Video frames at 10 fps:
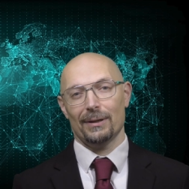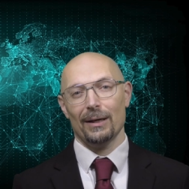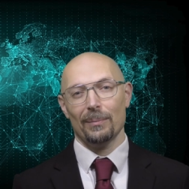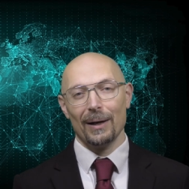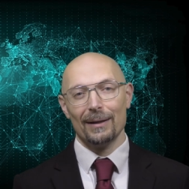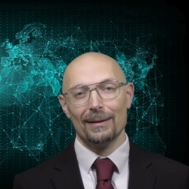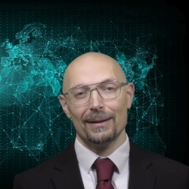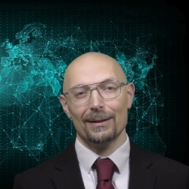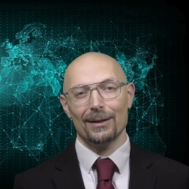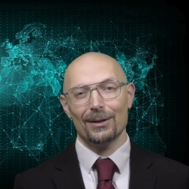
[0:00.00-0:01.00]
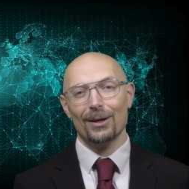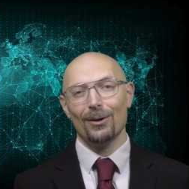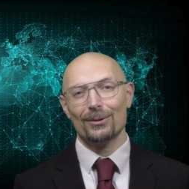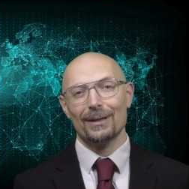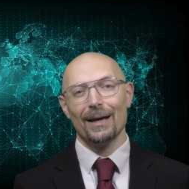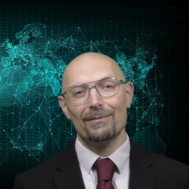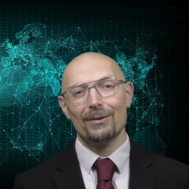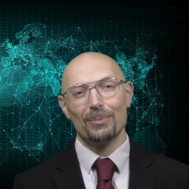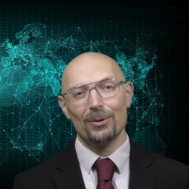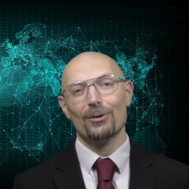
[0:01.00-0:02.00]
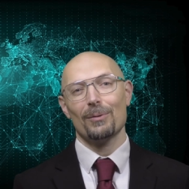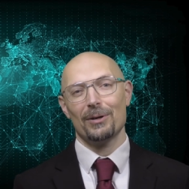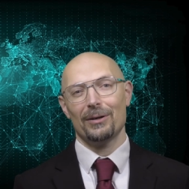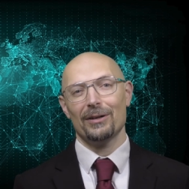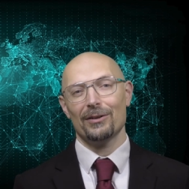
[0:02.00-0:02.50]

And apparently, not every programmer